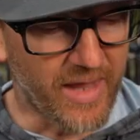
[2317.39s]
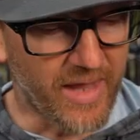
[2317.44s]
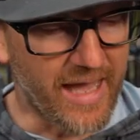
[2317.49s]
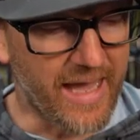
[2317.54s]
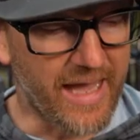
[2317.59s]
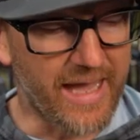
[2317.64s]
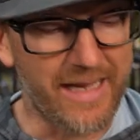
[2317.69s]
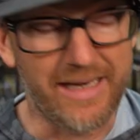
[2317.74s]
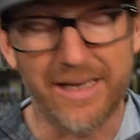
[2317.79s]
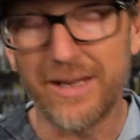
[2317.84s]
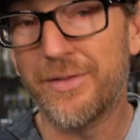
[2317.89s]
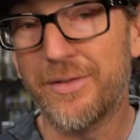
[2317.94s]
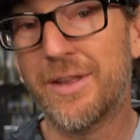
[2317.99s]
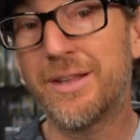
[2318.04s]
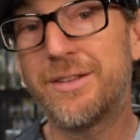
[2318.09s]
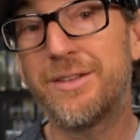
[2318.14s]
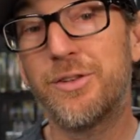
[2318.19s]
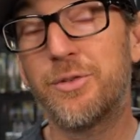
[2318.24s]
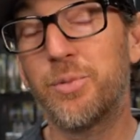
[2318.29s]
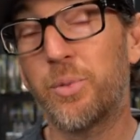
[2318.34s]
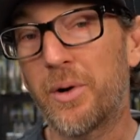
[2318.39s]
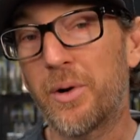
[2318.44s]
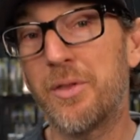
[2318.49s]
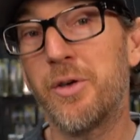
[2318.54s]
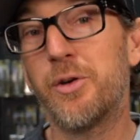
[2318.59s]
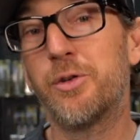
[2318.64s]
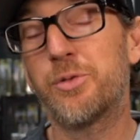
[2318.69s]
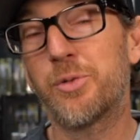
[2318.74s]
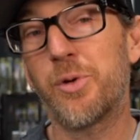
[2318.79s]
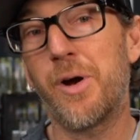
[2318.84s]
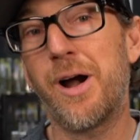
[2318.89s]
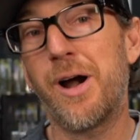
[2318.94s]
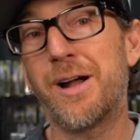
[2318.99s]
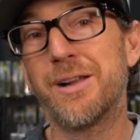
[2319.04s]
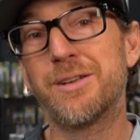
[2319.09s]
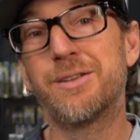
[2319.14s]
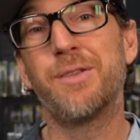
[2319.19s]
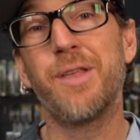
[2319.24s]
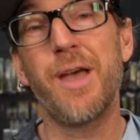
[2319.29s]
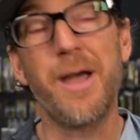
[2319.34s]
And this is one of those
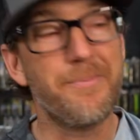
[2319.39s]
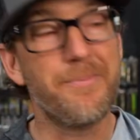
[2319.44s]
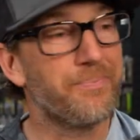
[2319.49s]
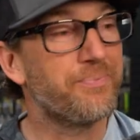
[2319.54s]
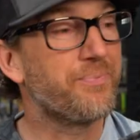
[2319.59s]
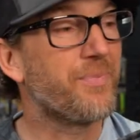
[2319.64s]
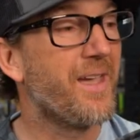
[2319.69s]
rods that